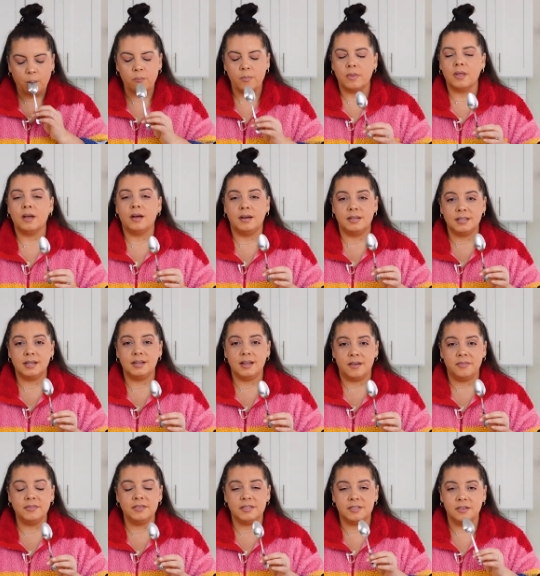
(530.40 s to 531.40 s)
Because I
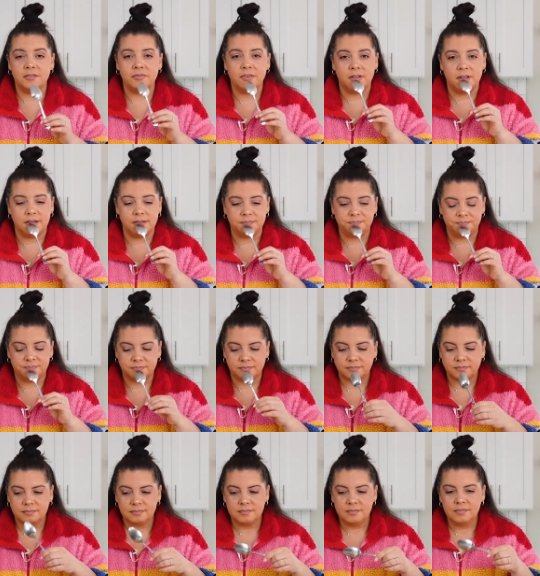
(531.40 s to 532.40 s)
definitely still feel it.
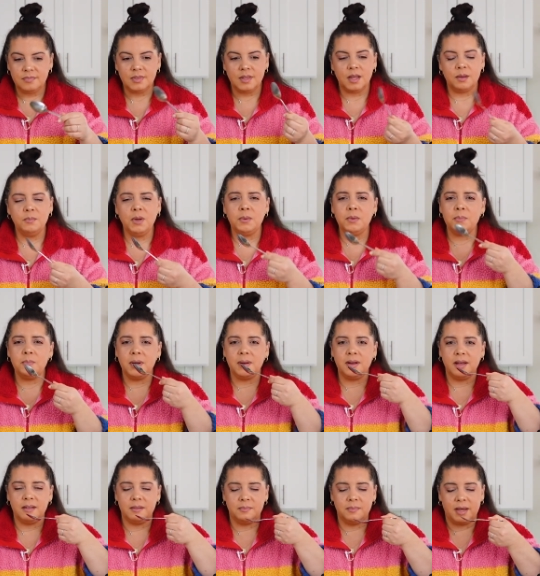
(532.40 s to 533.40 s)
Maybe my
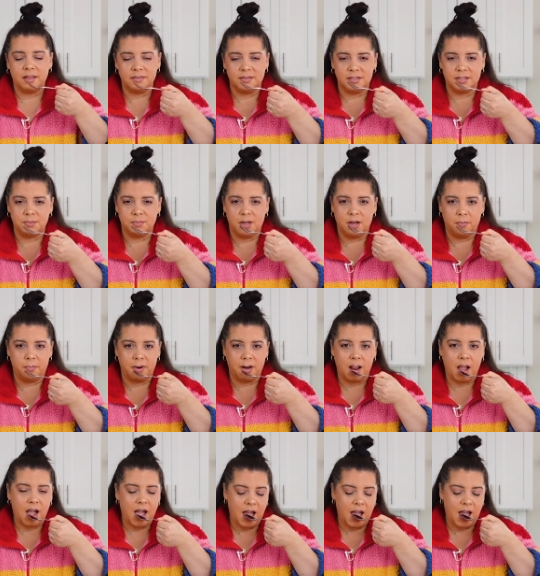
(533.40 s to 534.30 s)
mouth needs to be open.